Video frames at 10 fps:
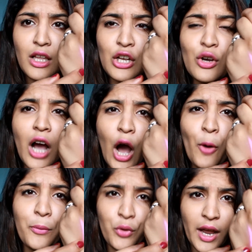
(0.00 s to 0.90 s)
Look
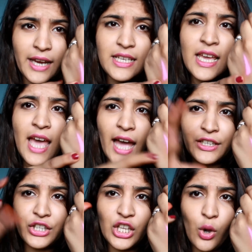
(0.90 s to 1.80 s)
how bright
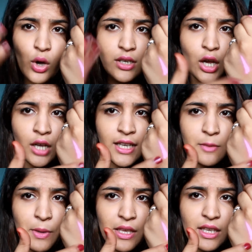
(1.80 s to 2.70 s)
and neon
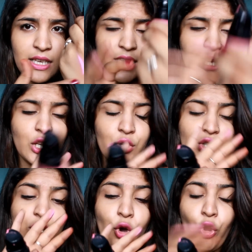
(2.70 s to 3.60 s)
that pink is. It looks
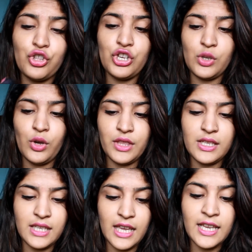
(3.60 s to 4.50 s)
gorgeous on the
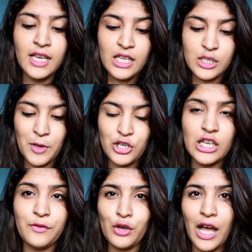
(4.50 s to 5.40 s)
skin,
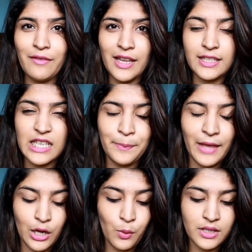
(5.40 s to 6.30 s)
especially if you have like deep
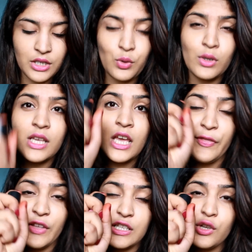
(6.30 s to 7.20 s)
yellow undertones.
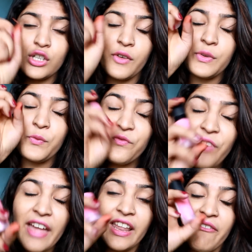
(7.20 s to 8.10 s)
This looks
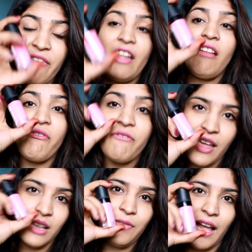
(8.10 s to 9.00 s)
very, very,
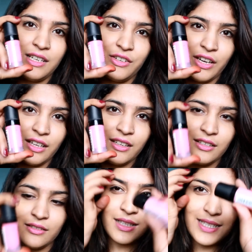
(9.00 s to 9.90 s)
very flattering.
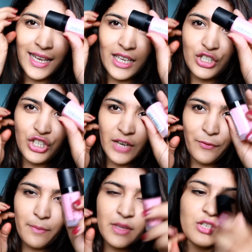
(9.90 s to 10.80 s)
The second shade
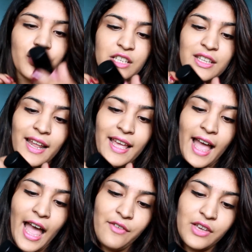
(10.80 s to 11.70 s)
from this range that I
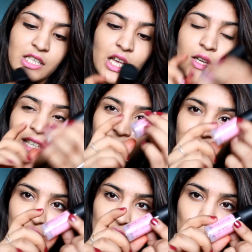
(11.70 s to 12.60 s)
have is a
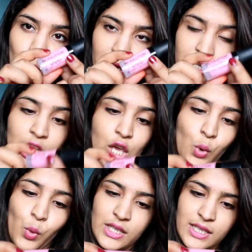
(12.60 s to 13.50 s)
natural one.
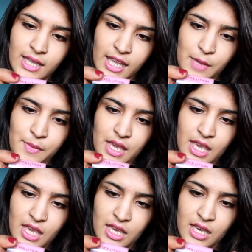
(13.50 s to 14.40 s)
Its name
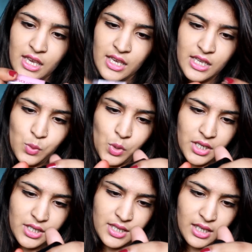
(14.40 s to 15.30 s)
is, what
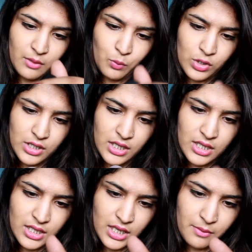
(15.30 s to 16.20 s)
its name? Was it
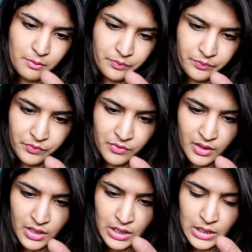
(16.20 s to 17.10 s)
its name?
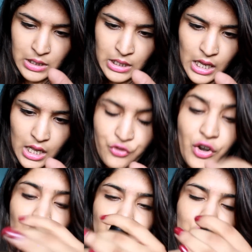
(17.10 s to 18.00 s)

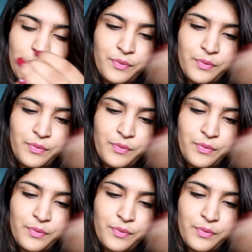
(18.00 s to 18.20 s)
Rush.